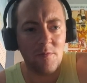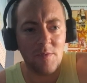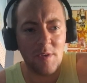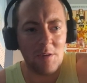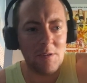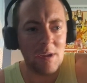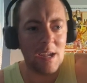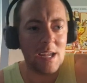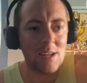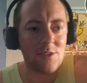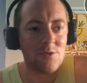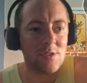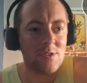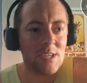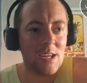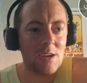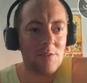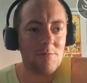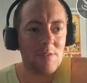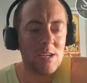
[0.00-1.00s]
Very
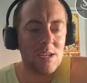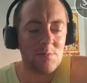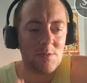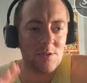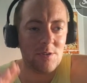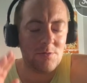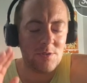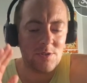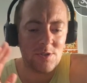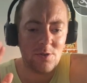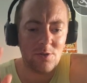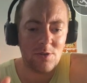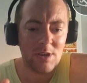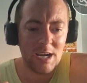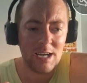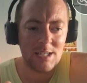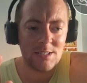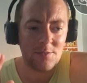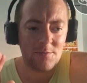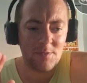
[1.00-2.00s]
interesting arrangement. There was all
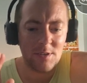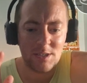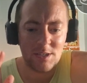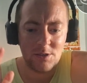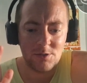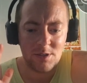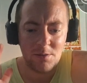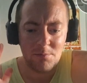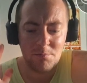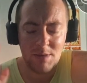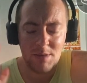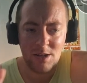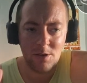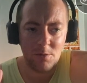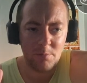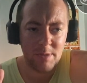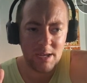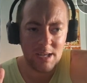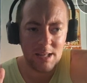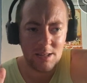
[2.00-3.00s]
kinds of things. There was a
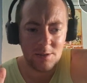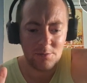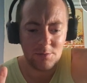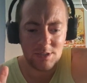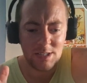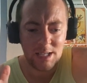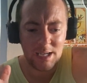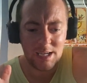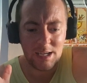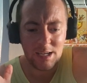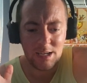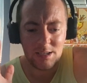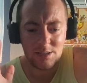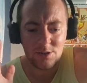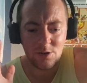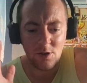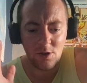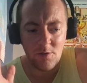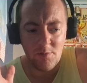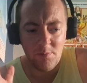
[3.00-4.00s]
middle bit that was like a
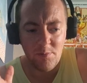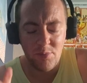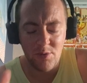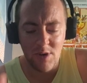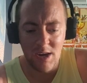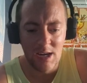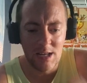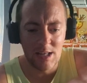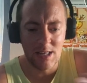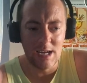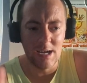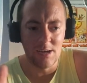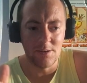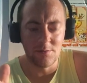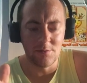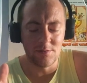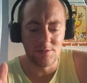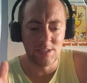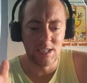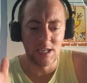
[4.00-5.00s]
sort of
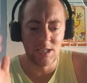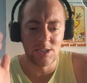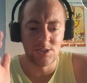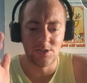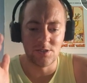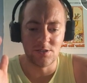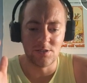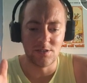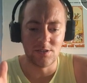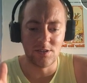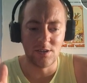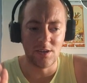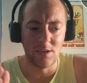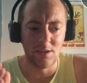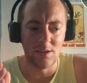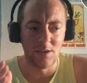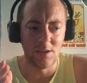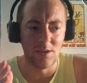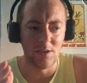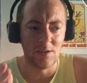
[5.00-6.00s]
breakdown section
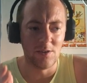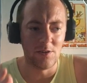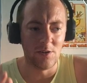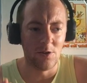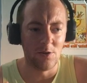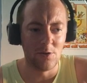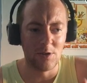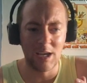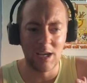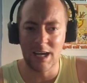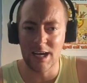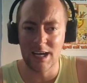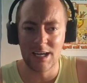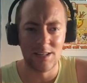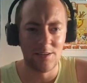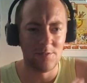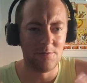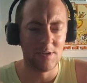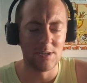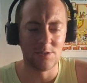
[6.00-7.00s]
that all
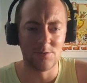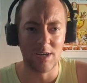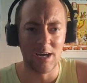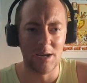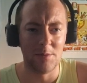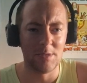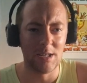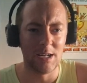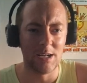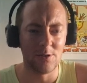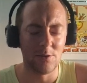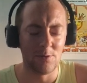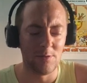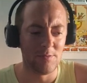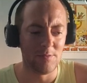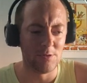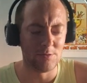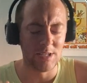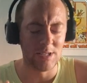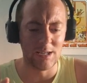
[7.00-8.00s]
kind of things were happening. I don't know
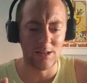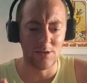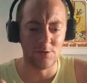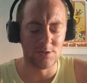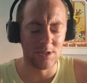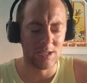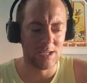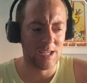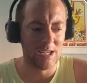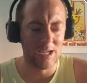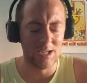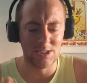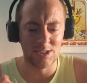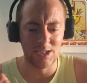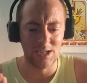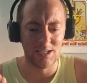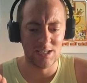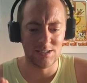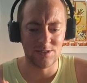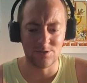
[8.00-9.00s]
if it was like loads of key
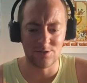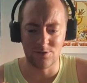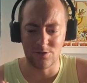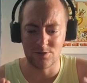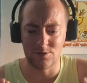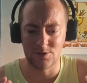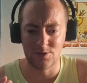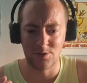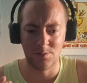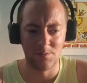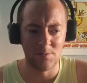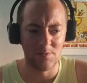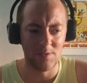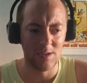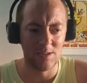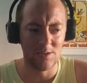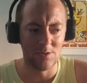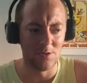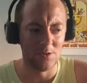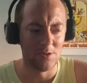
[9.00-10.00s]
changes or
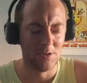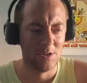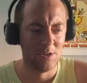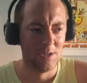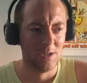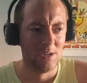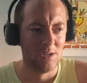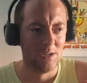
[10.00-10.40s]
something, or